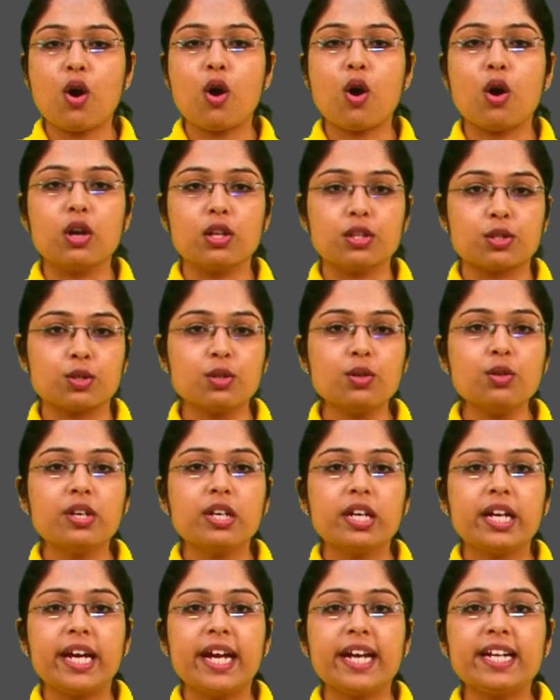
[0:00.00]
Also,
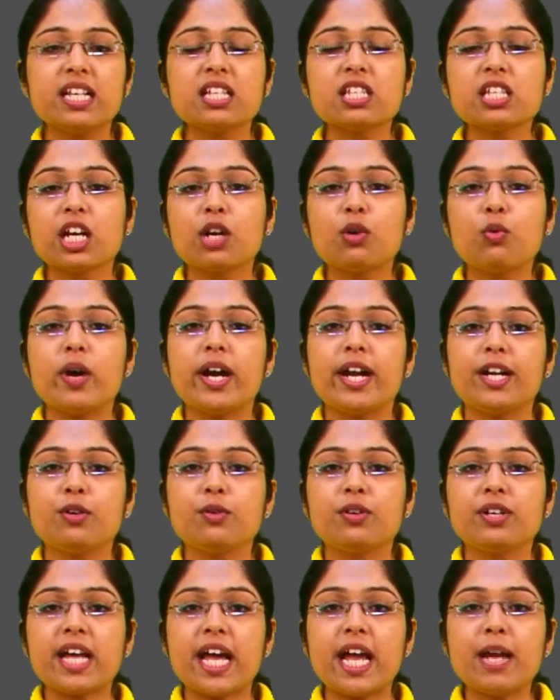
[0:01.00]
it is required
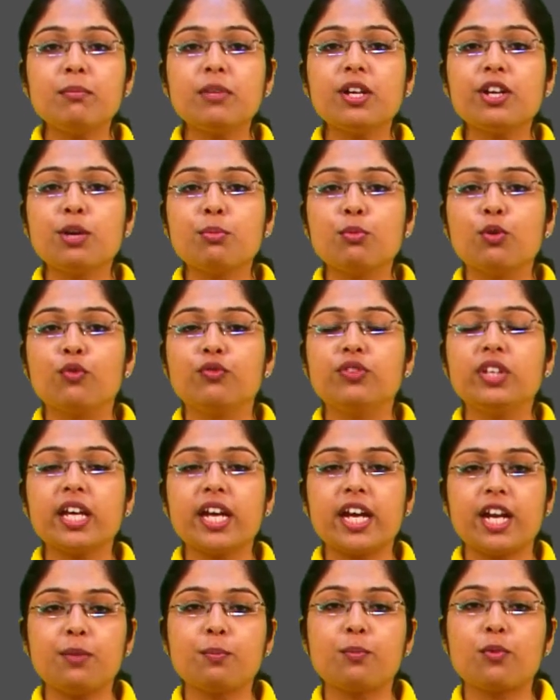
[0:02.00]
to timely remove the
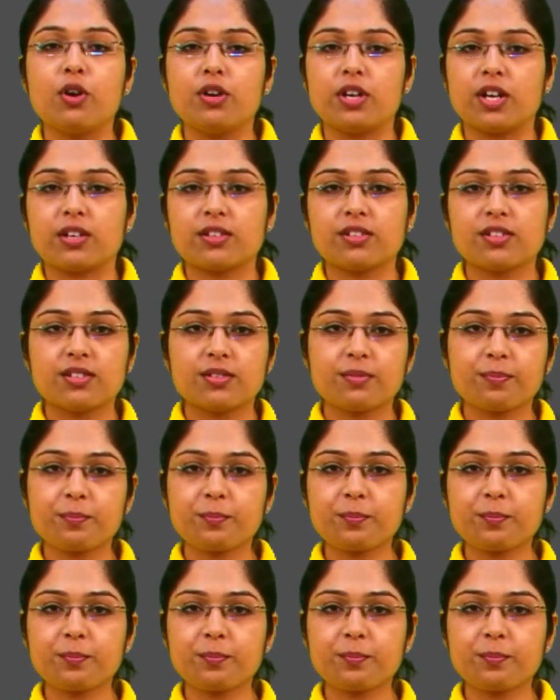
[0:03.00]
end products.